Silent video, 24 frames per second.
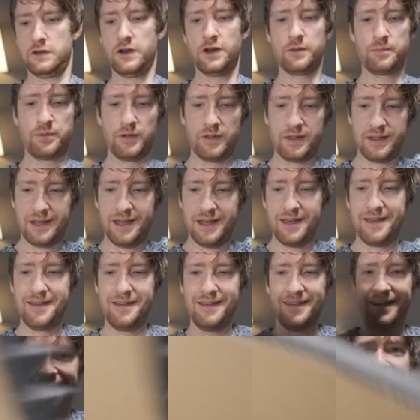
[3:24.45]
Gotta
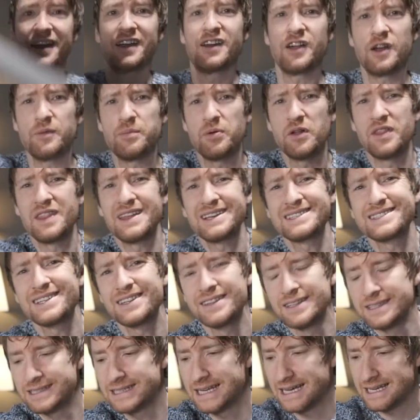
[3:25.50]
put this on
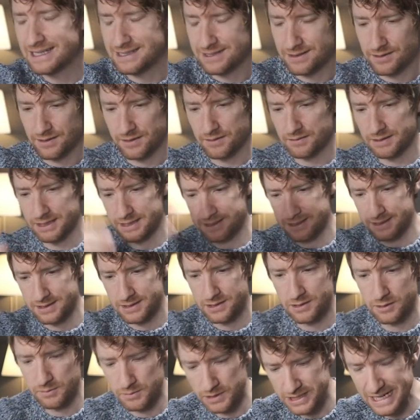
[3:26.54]
the desk, otherwise there's
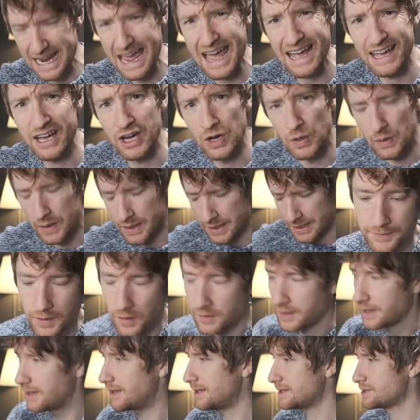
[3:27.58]
too much echo.
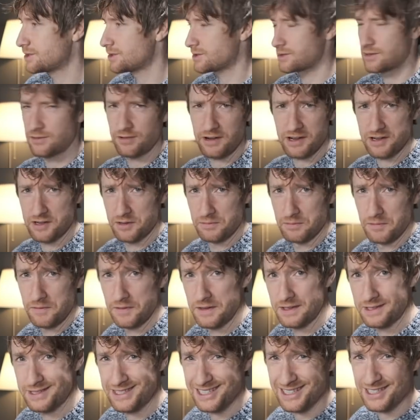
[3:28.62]
Okay, let's just crack on with
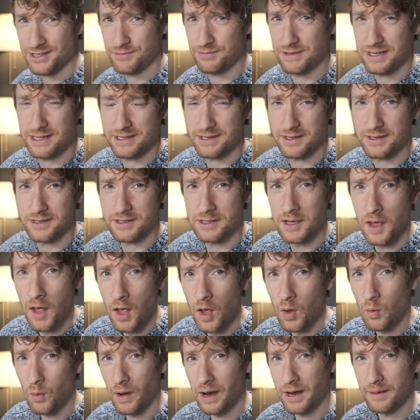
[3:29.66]
the six reasons
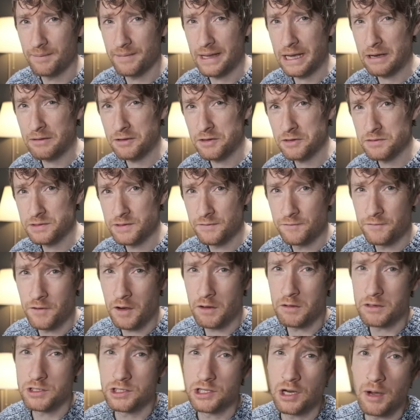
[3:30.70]
why I'm now using
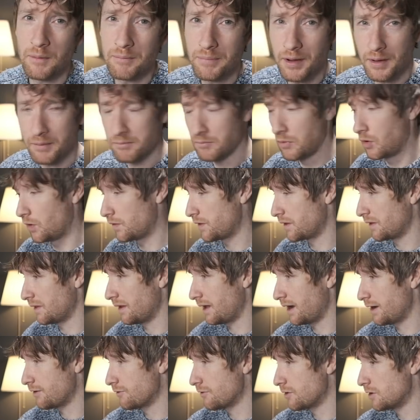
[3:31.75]
Photoshop more than
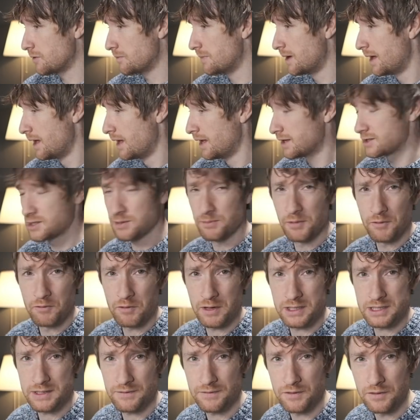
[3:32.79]
Lightroom, some of
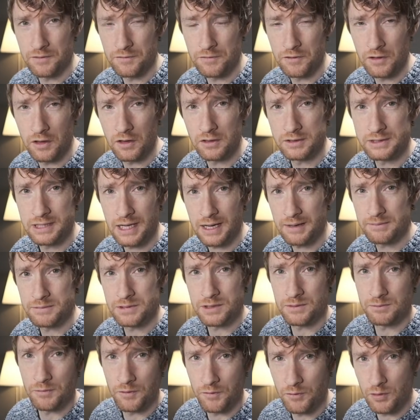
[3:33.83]
which I've done for a long time,
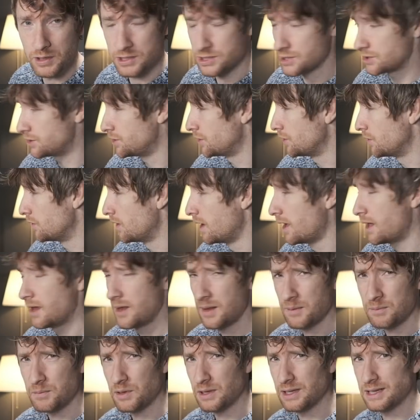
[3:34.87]
some of which are new,
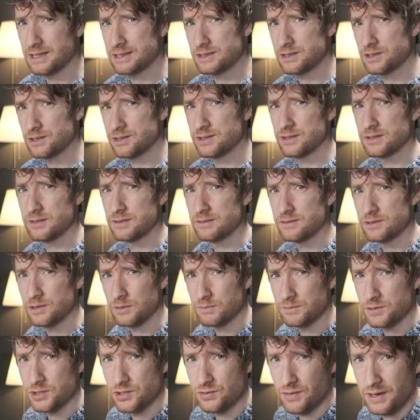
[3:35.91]
but let's just
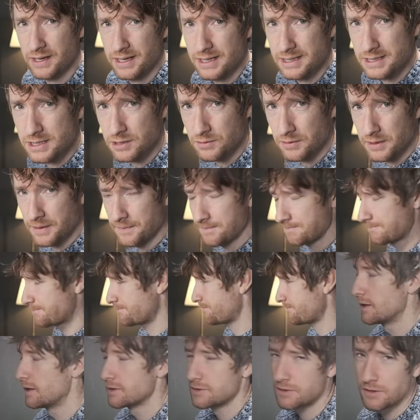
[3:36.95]
jump straight into it.
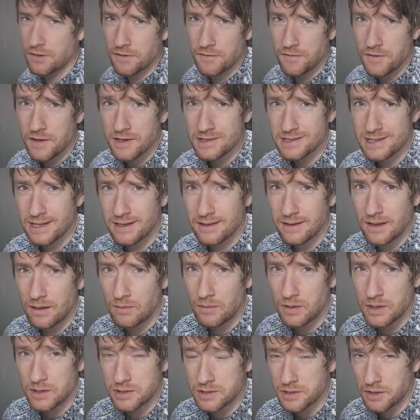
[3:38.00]
So the first thing that I
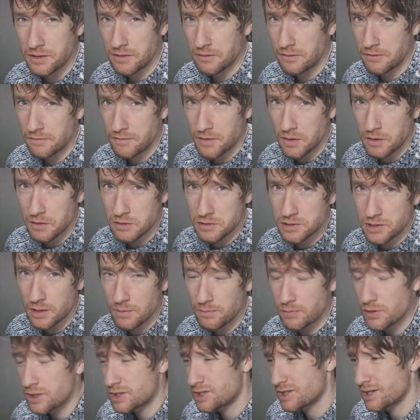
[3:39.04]
want to show you in
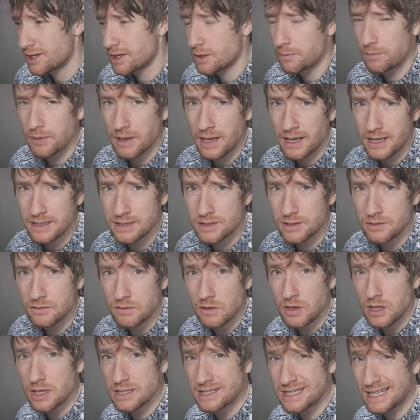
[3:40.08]
Photoshop, which you can apply
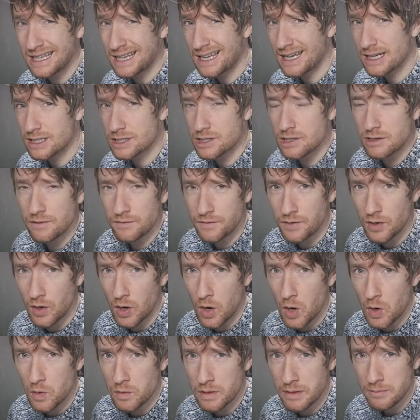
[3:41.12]
to a selection of your
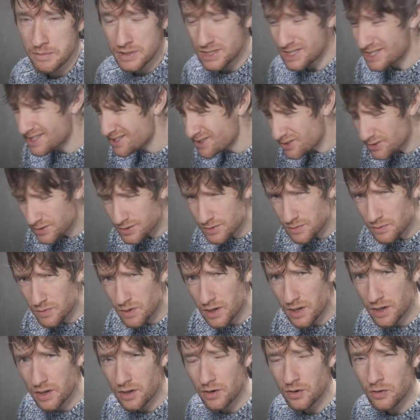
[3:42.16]
own images, doesn't
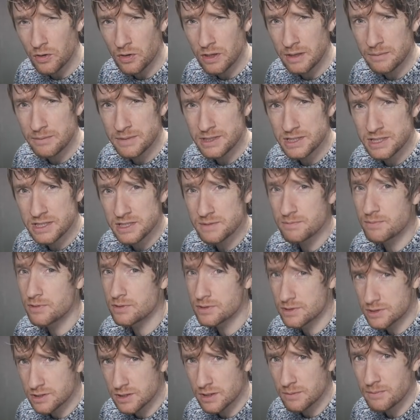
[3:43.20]
work on all images,
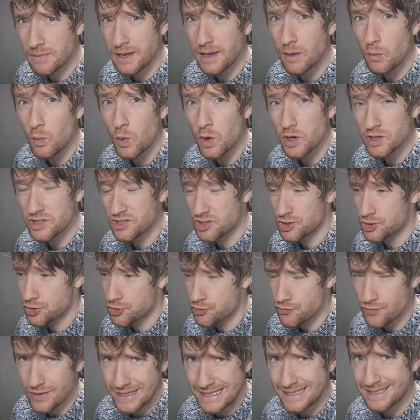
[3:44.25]
but some it works a
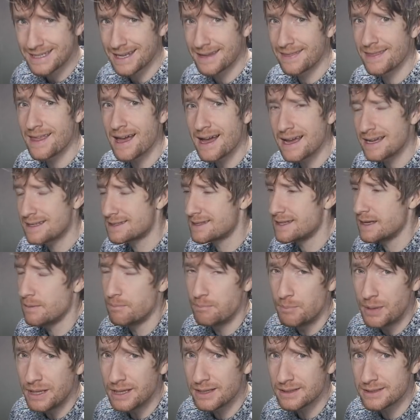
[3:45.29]
treat, and that is the
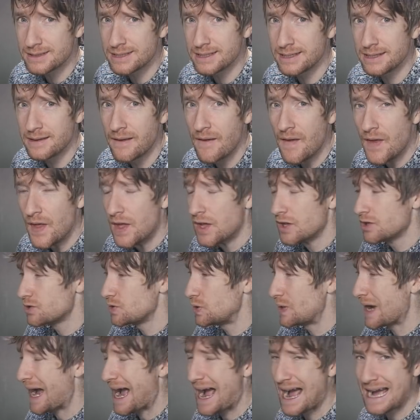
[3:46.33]
ability
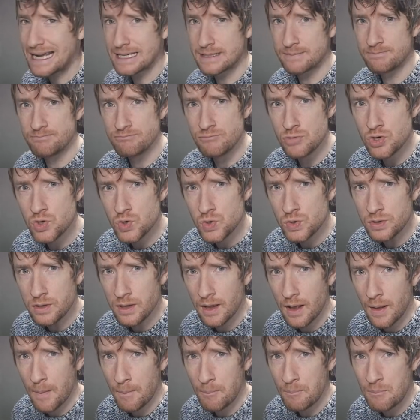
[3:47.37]
to add mood,
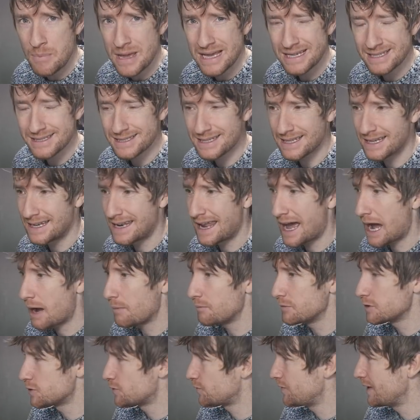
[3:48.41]
mist, and
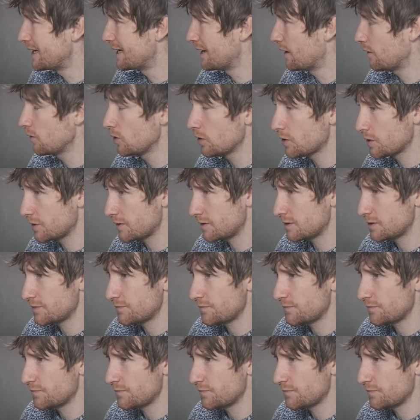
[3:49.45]
atmosphere. Now look at this